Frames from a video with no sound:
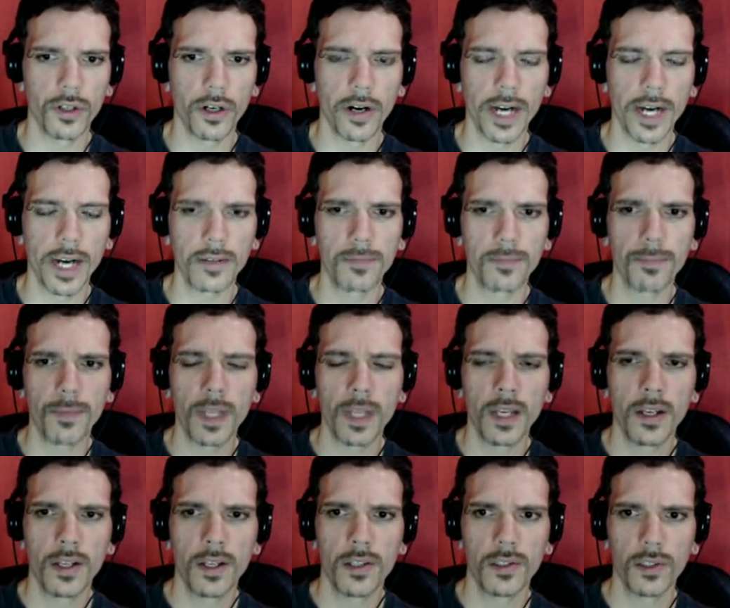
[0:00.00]
All right,
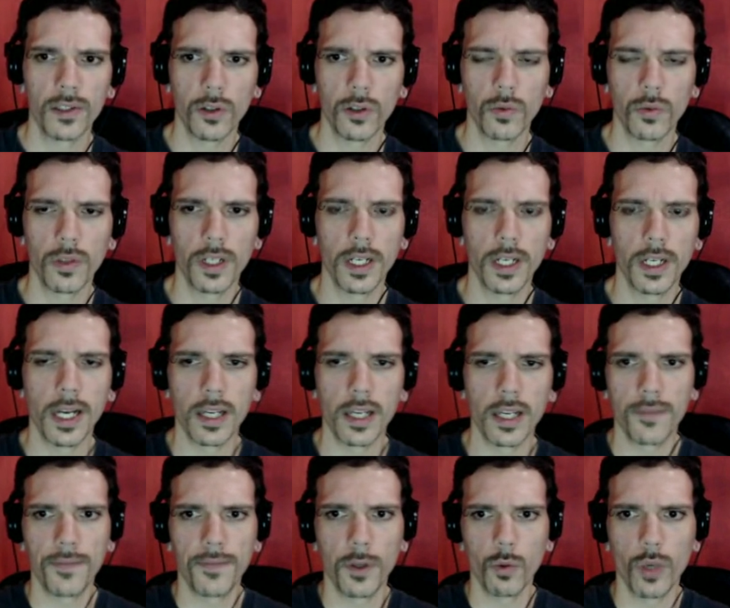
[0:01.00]
so
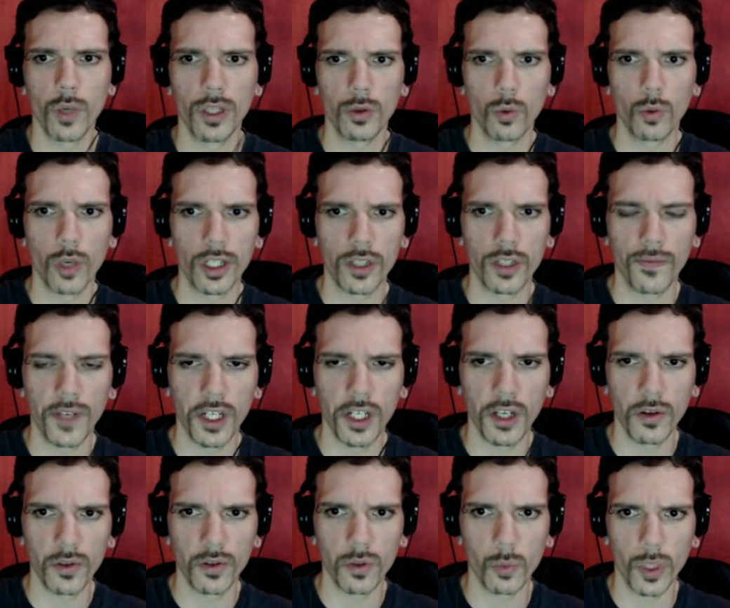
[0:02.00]
if you want to watch
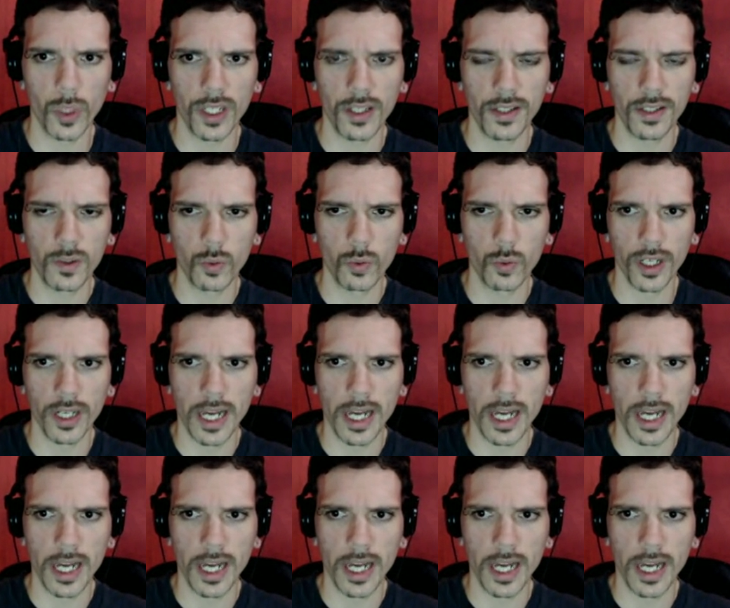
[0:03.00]
videos with this one,